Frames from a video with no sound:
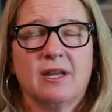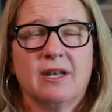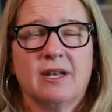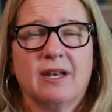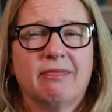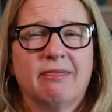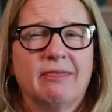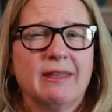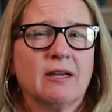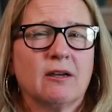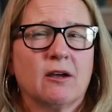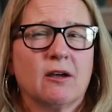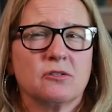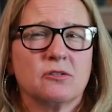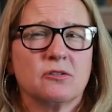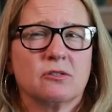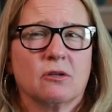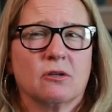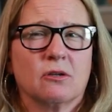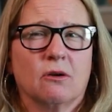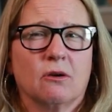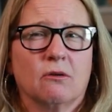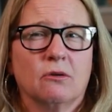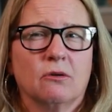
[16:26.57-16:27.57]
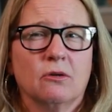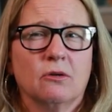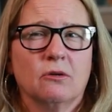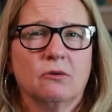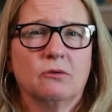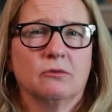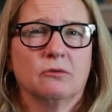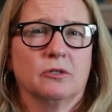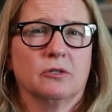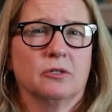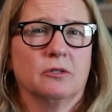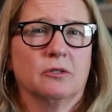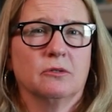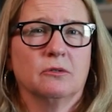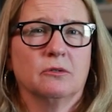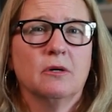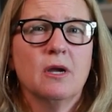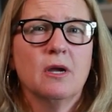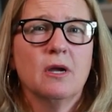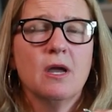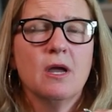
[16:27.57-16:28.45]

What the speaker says: and I think also Hulu,